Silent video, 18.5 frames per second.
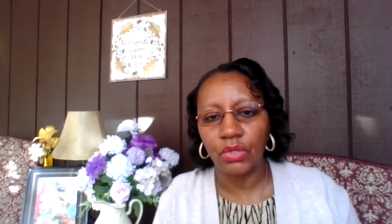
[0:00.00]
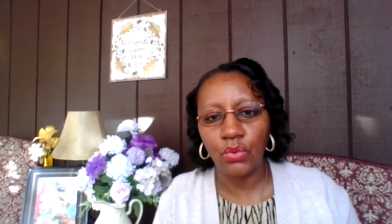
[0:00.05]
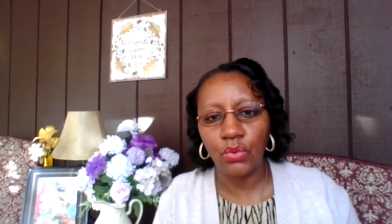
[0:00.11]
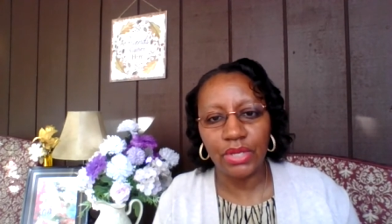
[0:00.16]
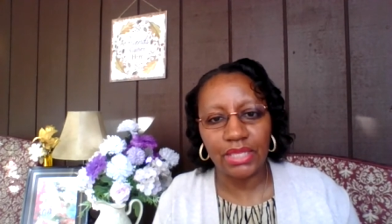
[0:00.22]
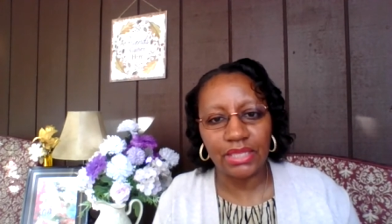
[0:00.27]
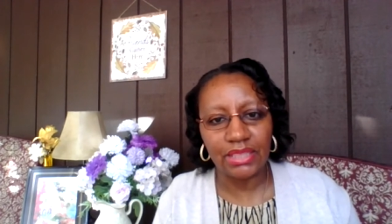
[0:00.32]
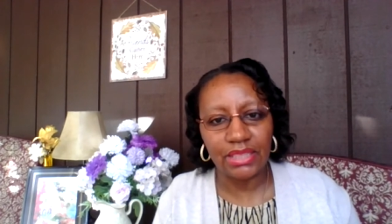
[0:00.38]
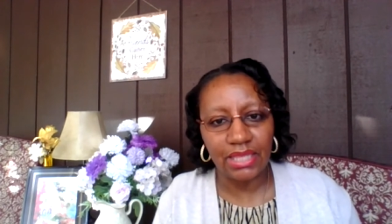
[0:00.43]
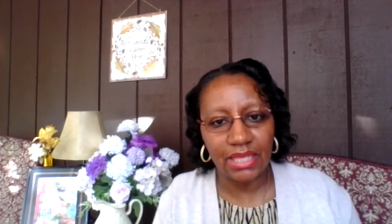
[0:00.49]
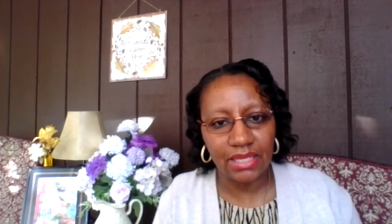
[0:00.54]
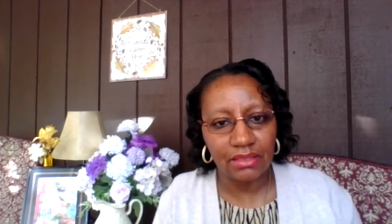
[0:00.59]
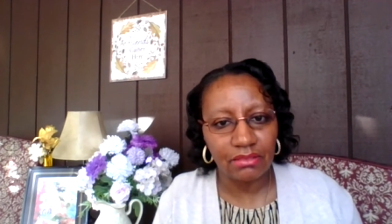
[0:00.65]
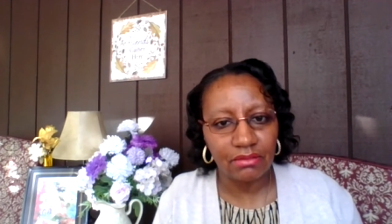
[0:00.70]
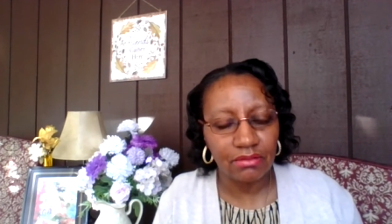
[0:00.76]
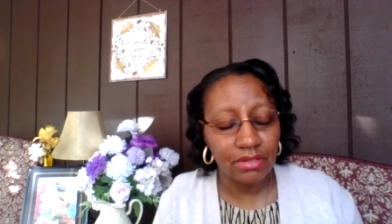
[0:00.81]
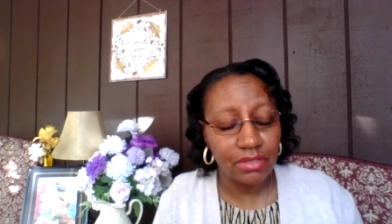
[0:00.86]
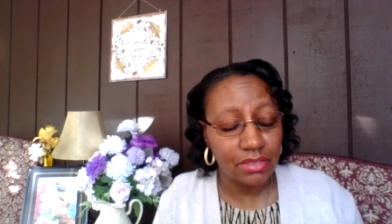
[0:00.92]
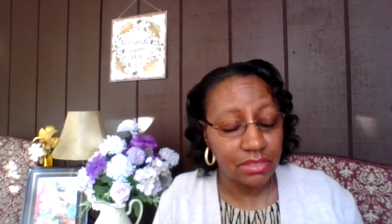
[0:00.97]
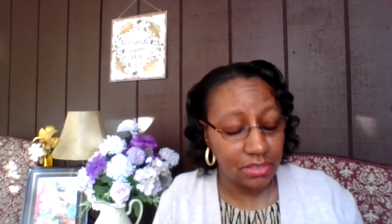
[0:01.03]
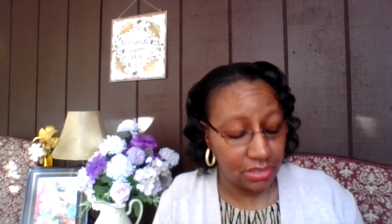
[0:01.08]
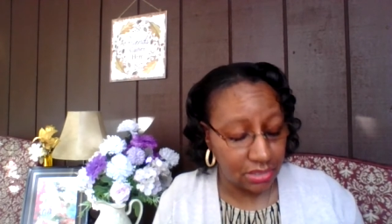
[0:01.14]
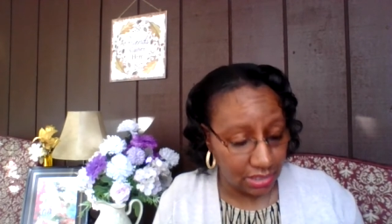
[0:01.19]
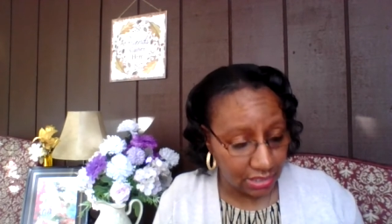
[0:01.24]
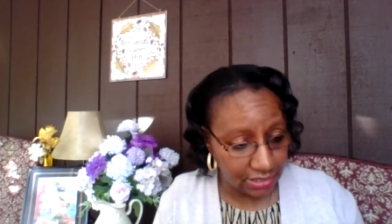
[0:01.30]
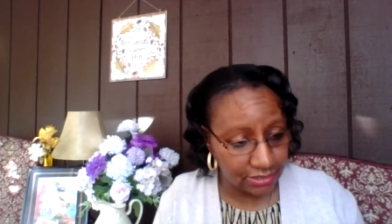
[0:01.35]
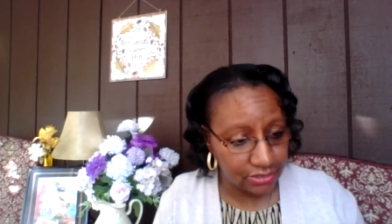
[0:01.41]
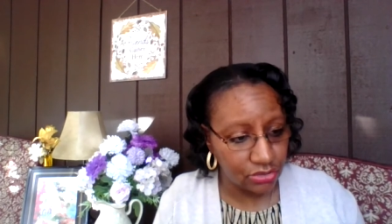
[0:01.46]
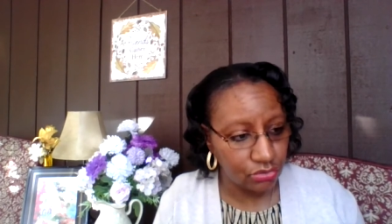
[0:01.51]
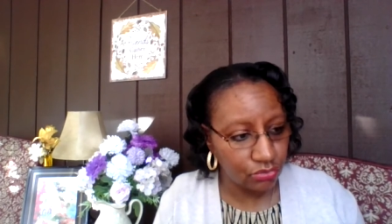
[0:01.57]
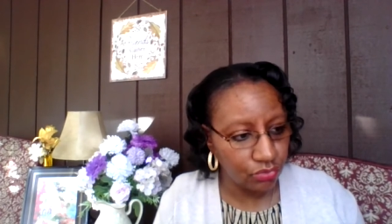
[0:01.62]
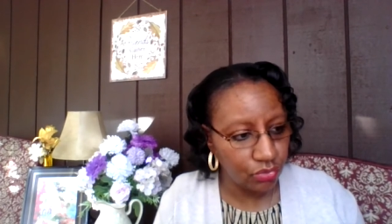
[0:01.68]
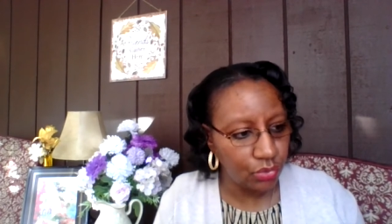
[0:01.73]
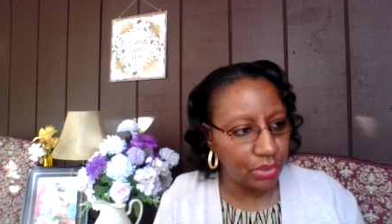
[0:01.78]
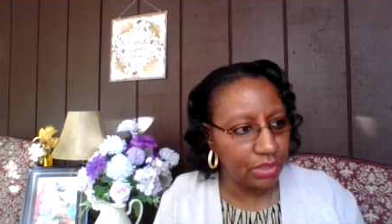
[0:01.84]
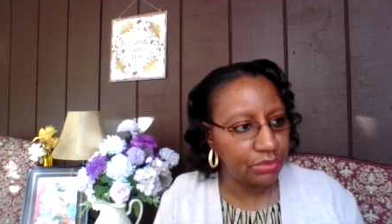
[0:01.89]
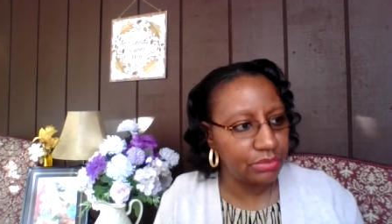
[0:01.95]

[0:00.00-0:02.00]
who can think things things through.